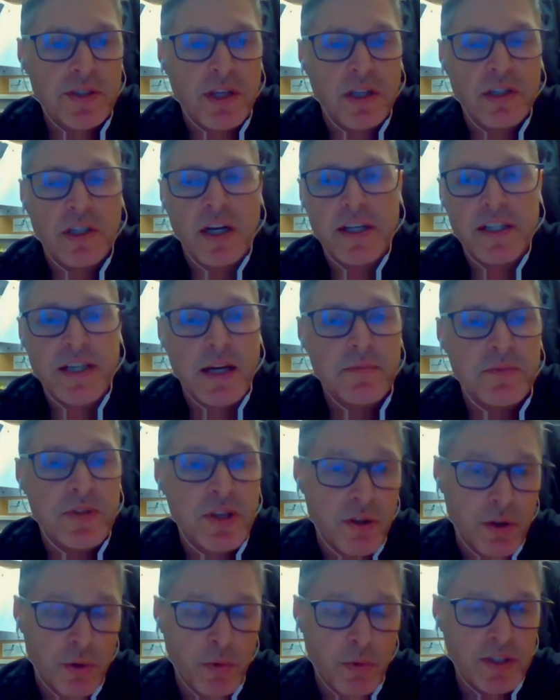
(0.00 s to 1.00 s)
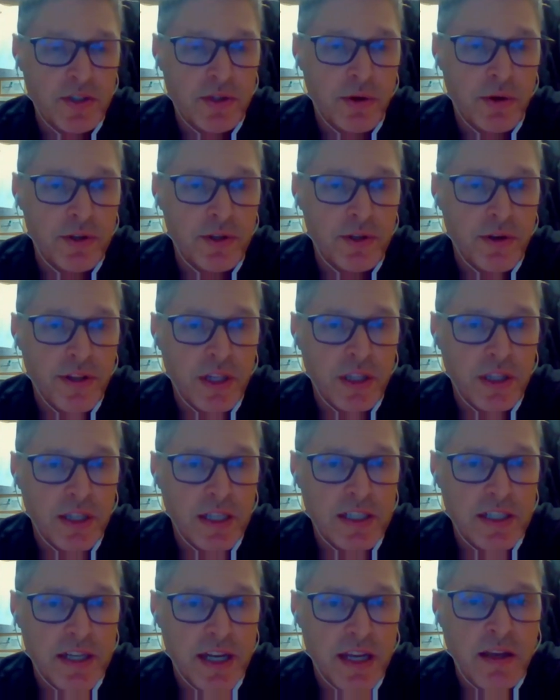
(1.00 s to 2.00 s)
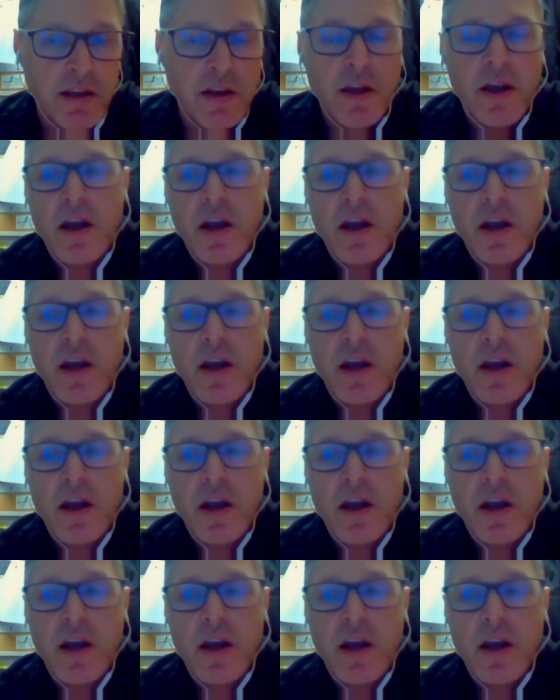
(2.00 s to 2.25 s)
A lot of times they're the ones who are doing the listing.